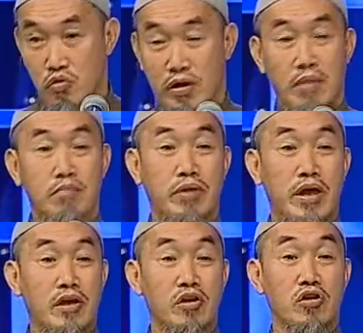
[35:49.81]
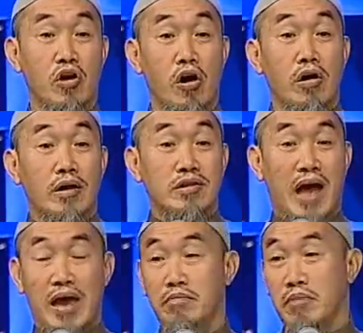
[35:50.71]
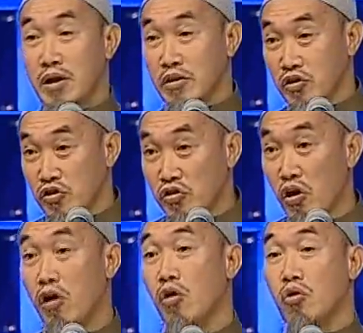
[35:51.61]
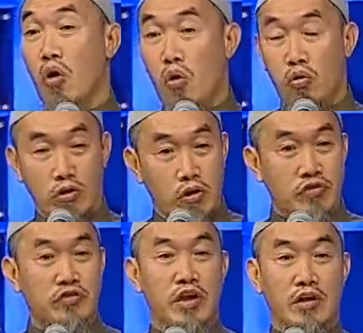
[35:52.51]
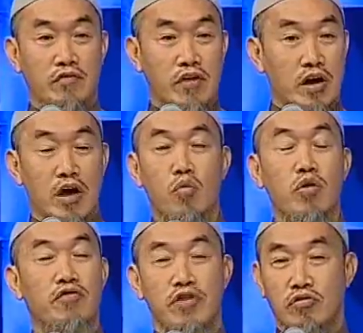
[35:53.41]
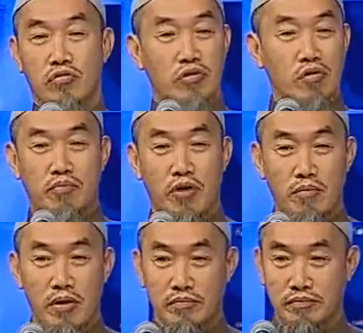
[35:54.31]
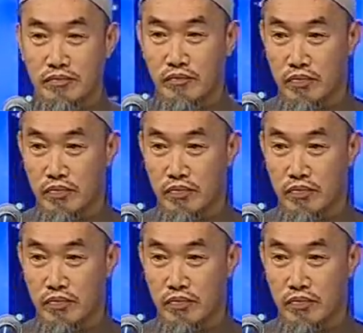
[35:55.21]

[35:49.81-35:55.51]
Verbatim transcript: You can bring your diamond, your gold, your silver with you, no problem.